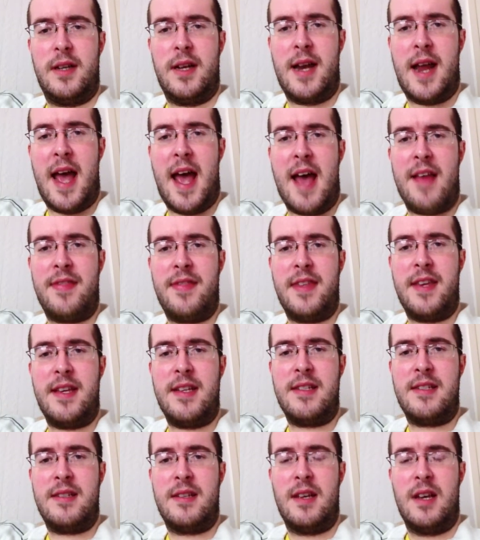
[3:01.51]
And I had
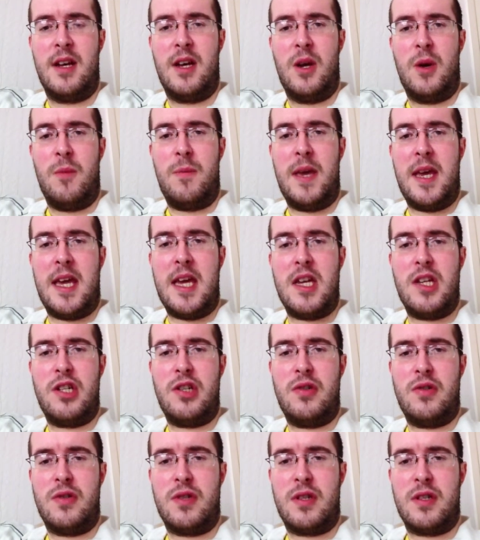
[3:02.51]
these big
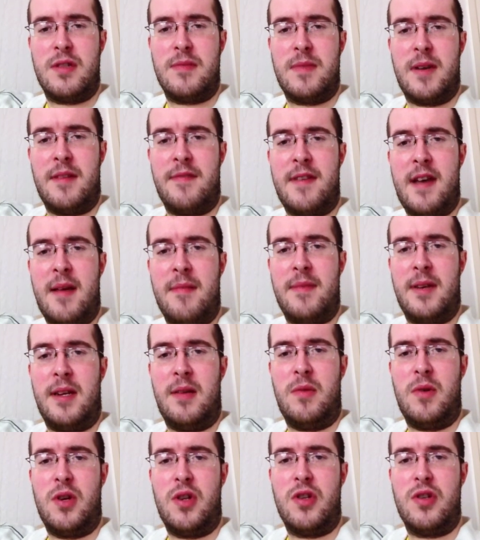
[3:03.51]
issues because my family
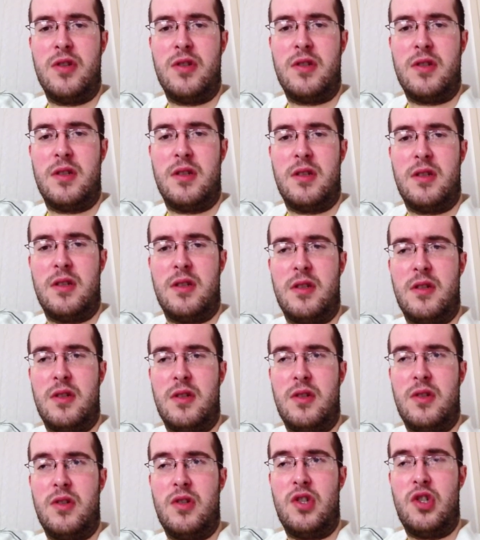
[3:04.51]
weren't
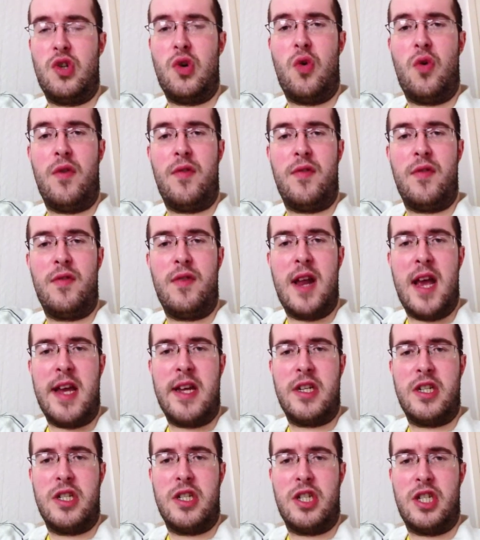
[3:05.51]
sure of the
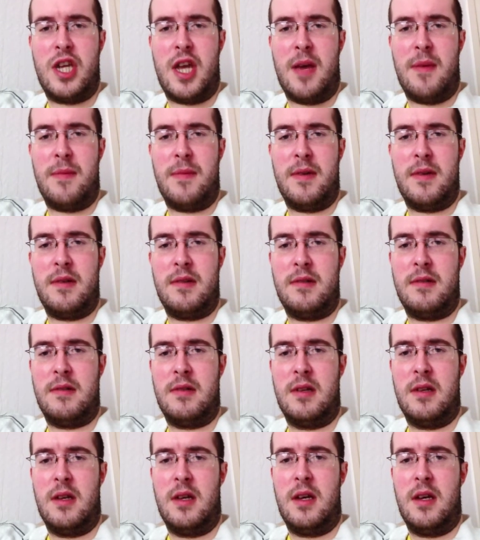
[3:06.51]
relationship and
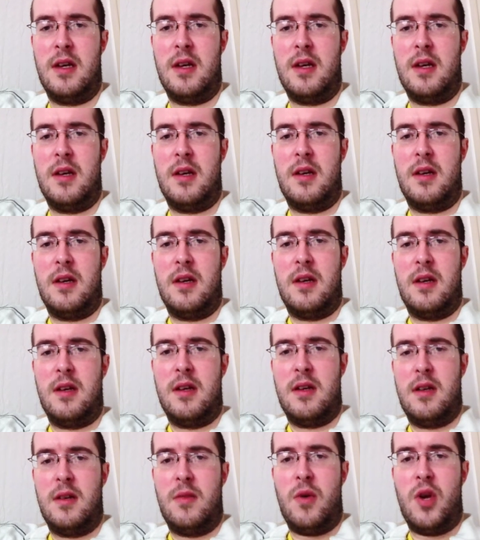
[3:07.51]

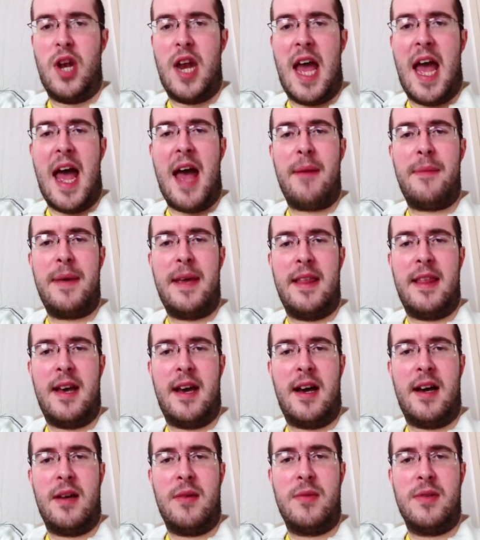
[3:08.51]
weren't happy
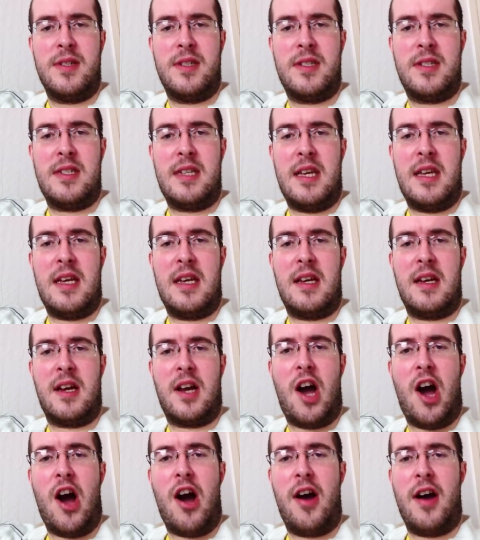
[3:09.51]
that I was seeing a
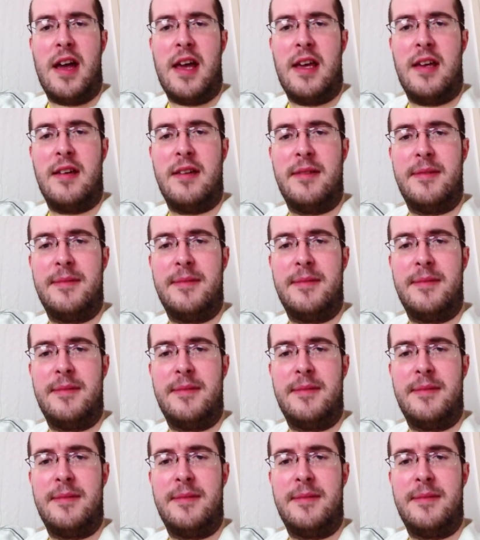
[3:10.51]
guy.